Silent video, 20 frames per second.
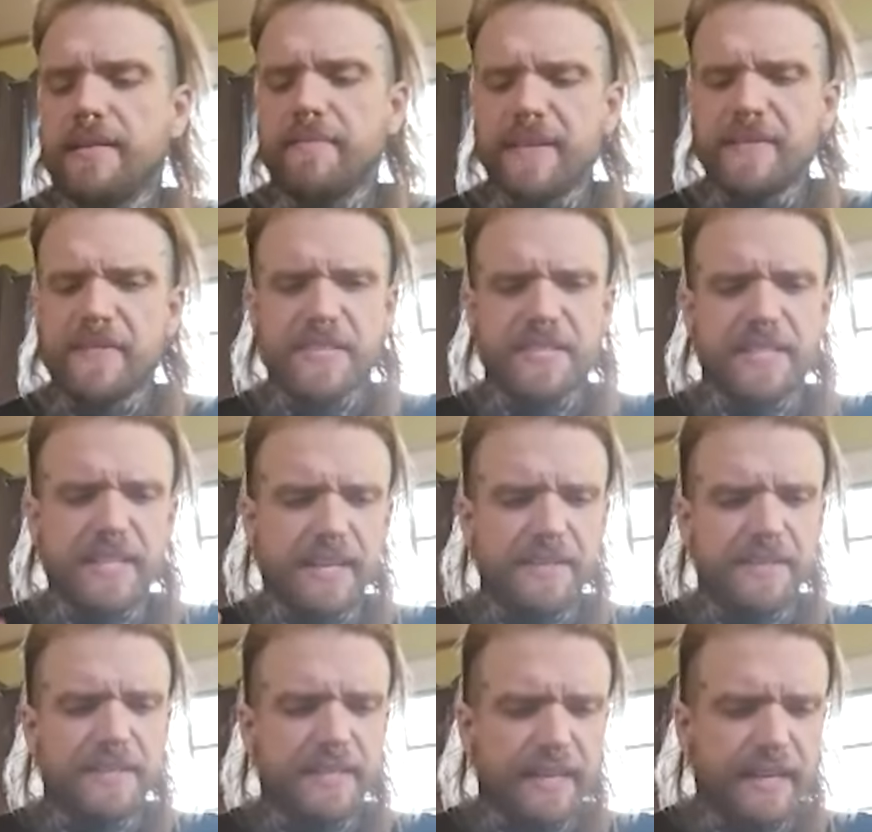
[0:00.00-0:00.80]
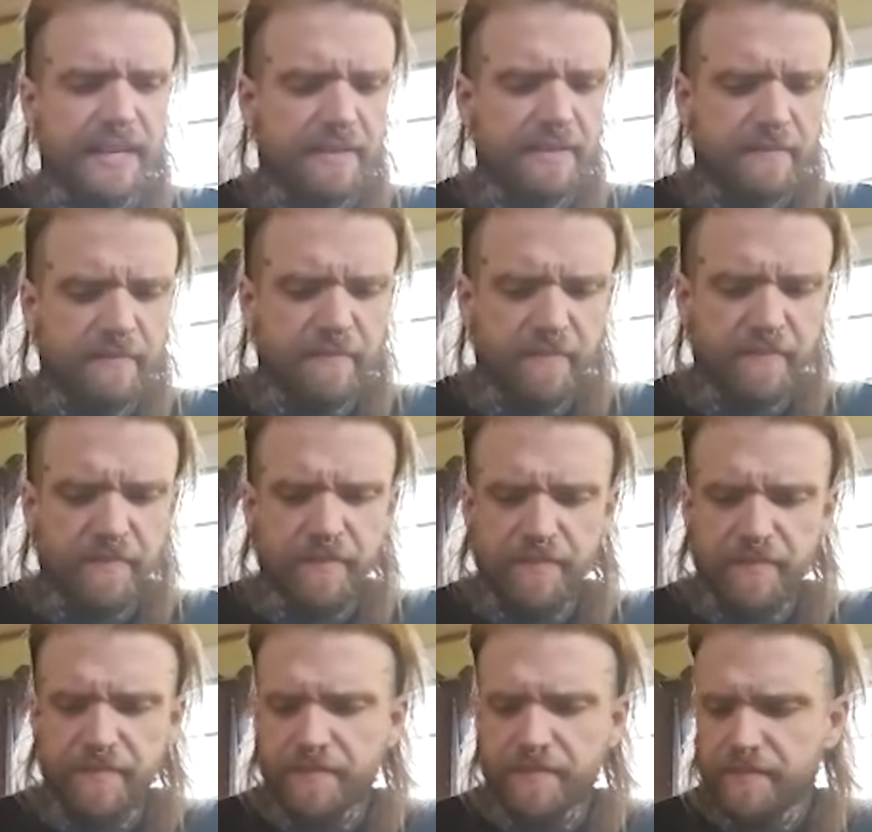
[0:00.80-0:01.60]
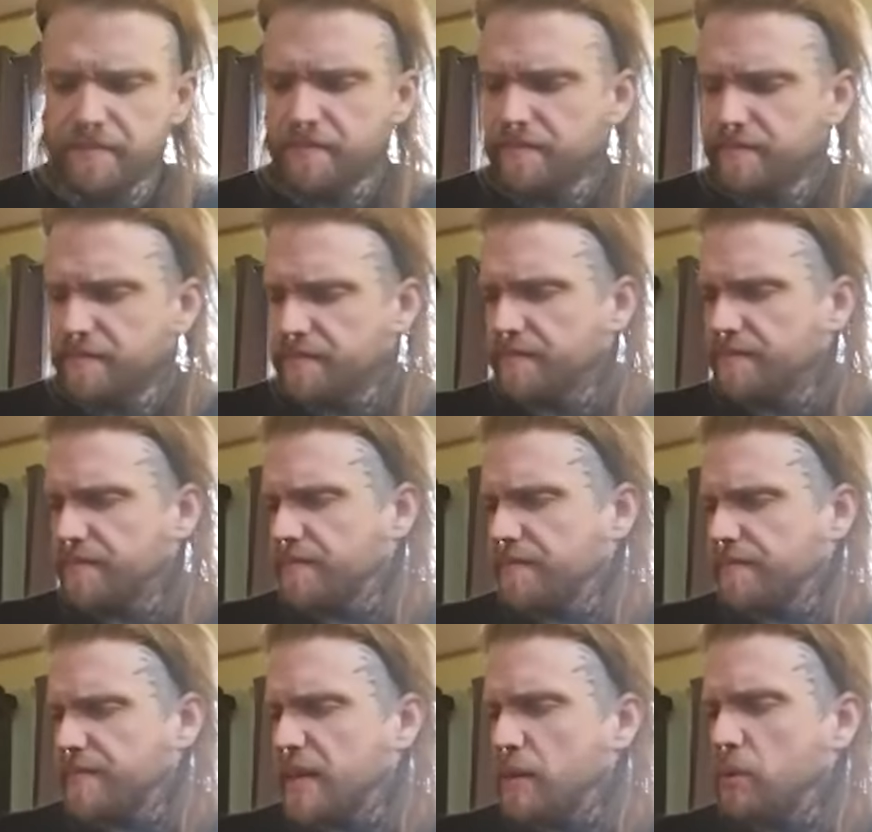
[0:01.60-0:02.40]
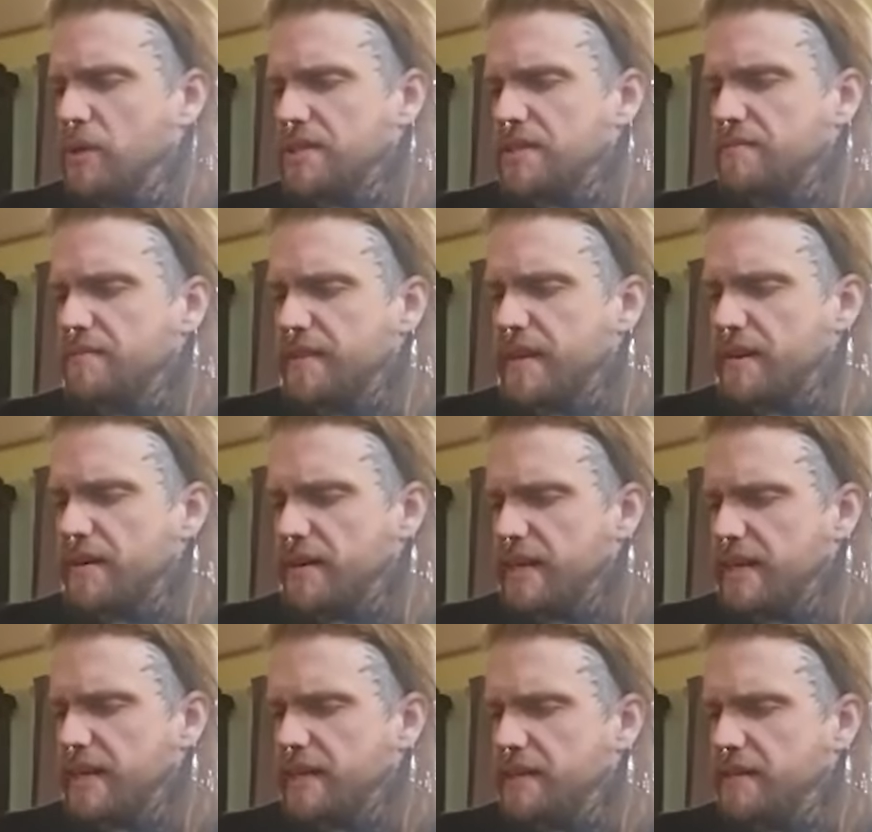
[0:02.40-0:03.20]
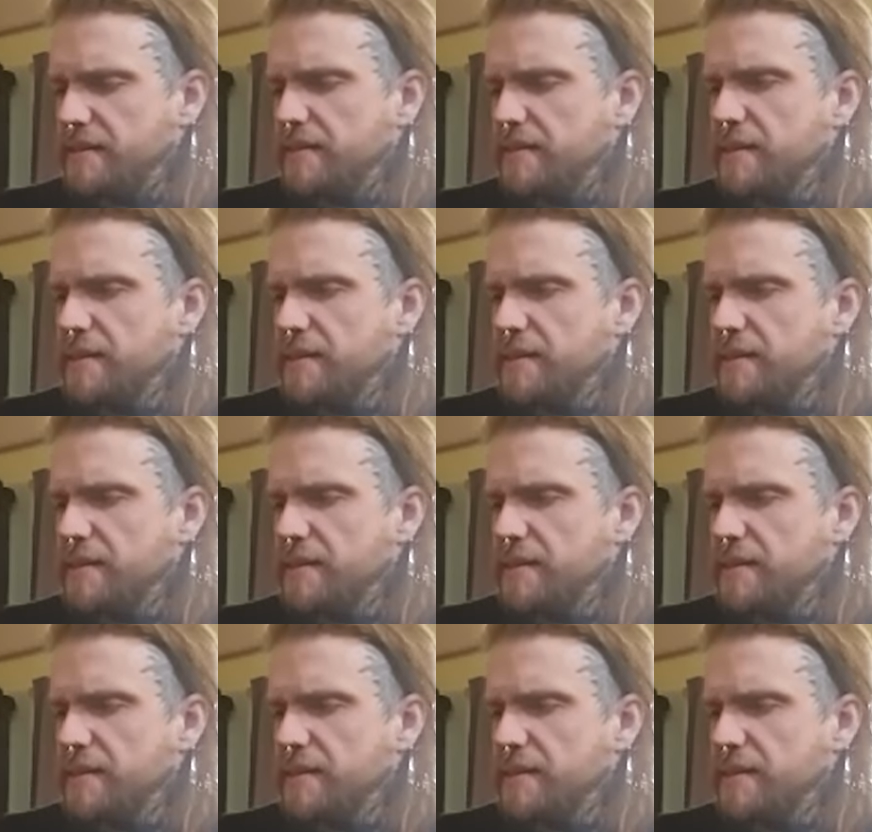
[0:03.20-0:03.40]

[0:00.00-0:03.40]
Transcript: in the sense that it wasn't very,